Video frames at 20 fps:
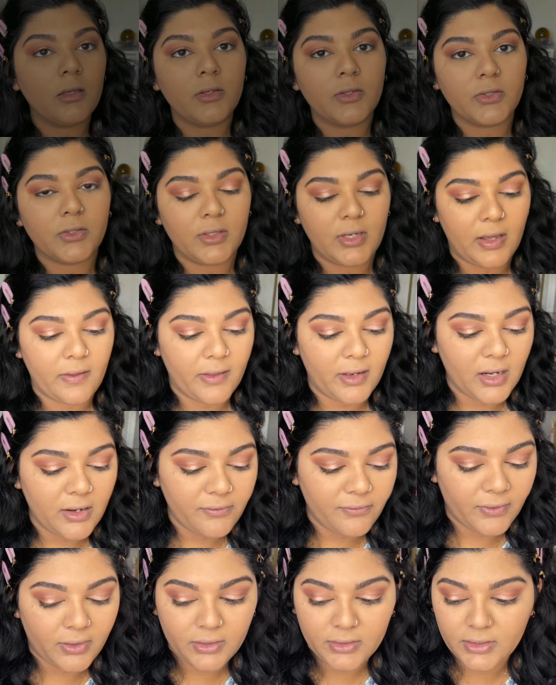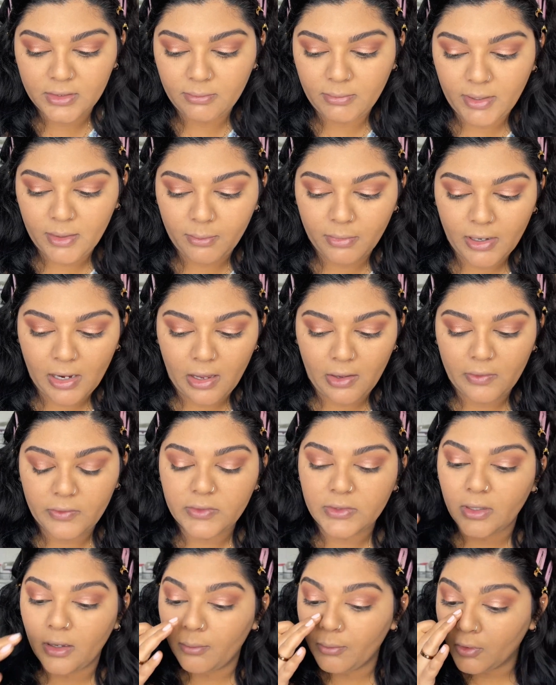So now that I filled in my
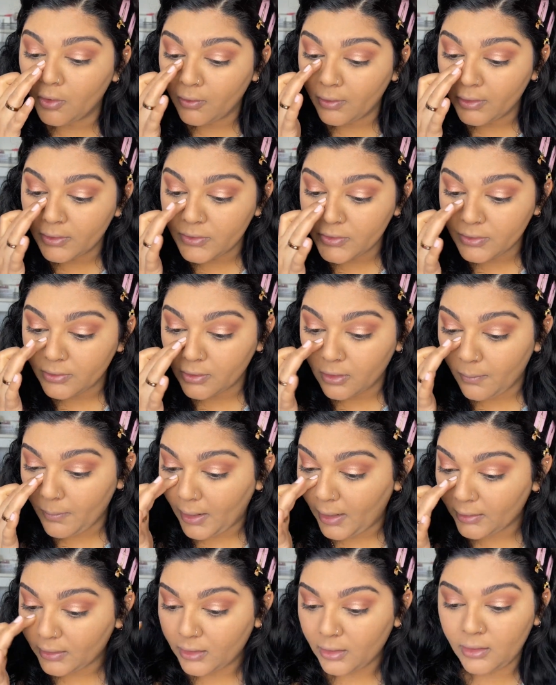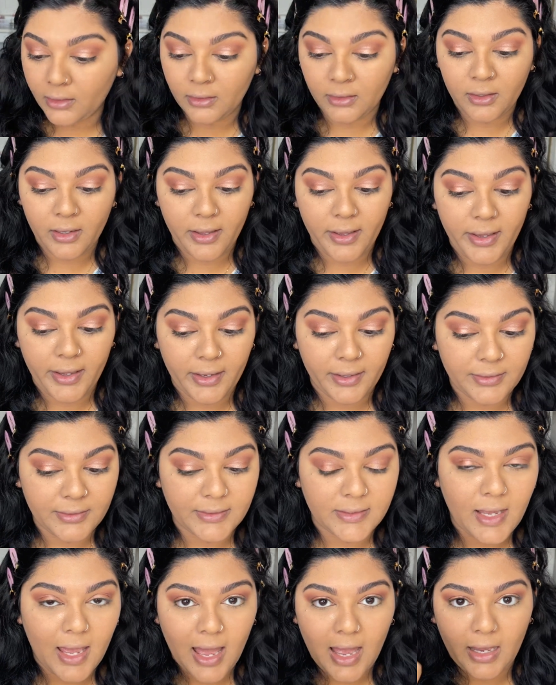brows, I'm going to go back in
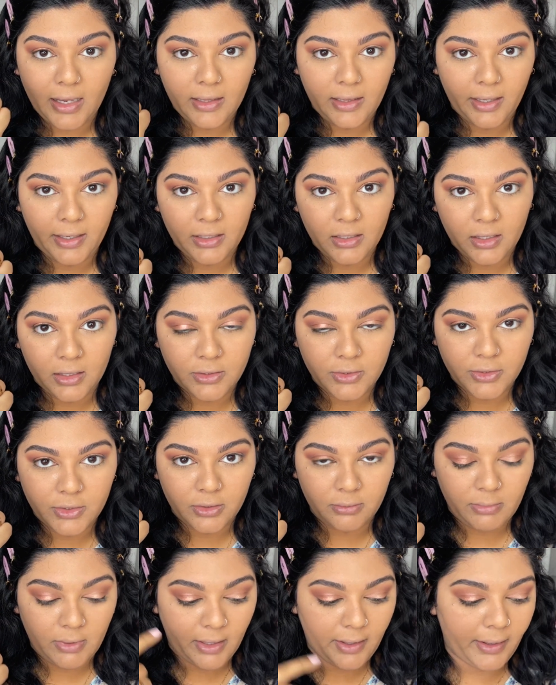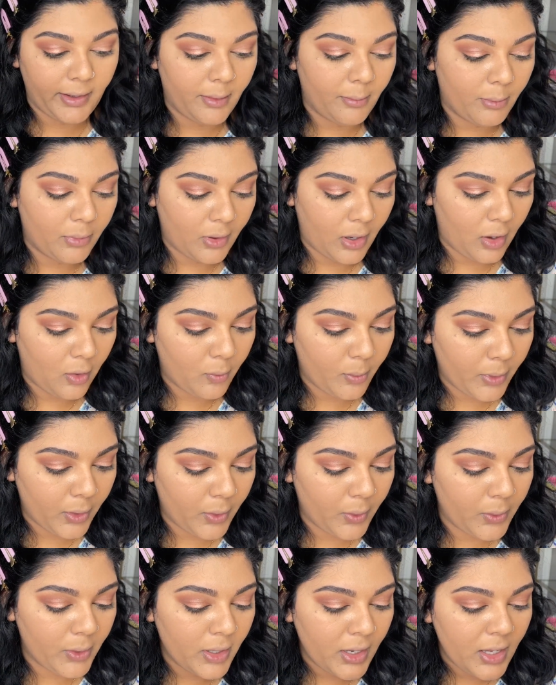and highlight under my brow
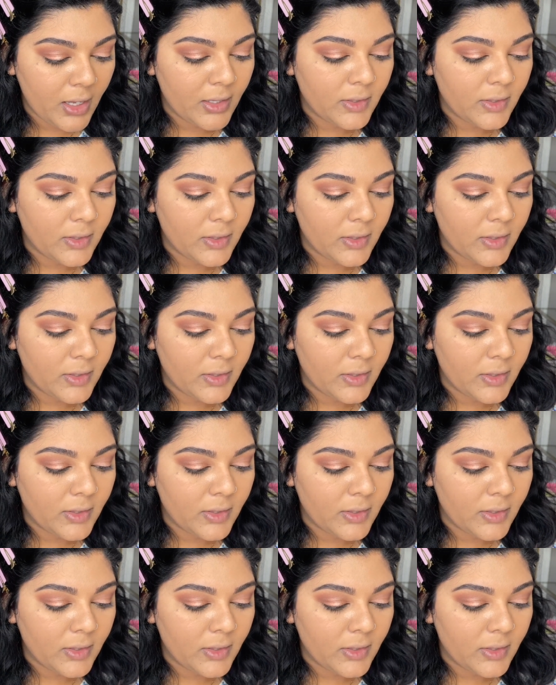bone.